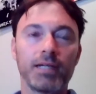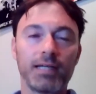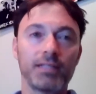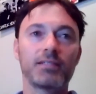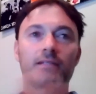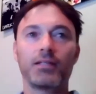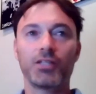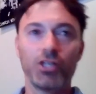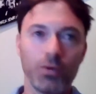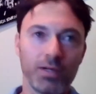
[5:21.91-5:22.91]
And this is on
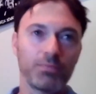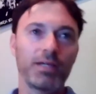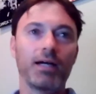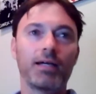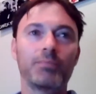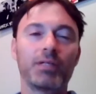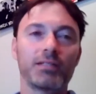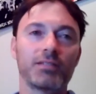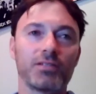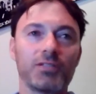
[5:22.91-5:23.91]
BI
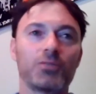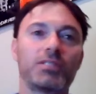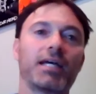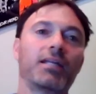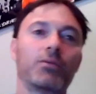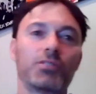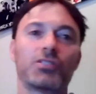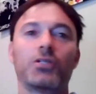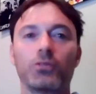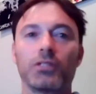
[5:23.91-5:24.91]
because there's also Tenet, which
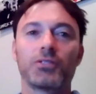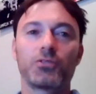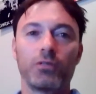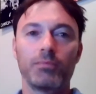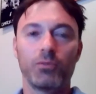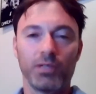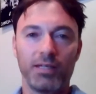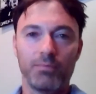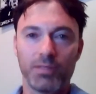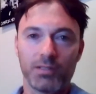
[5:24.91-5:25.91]
is a whole nother story, but we'll
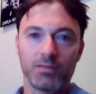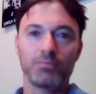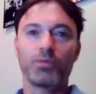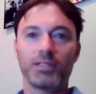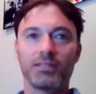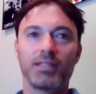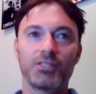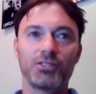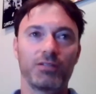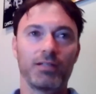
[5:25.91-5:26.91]
keep this
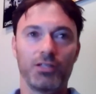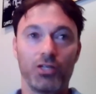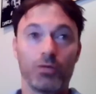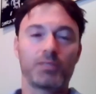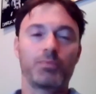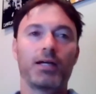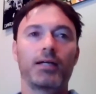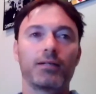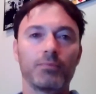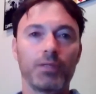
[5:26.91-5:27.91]
presentation around the
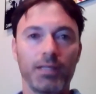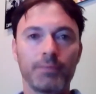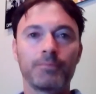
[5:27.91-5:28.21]
USPI company.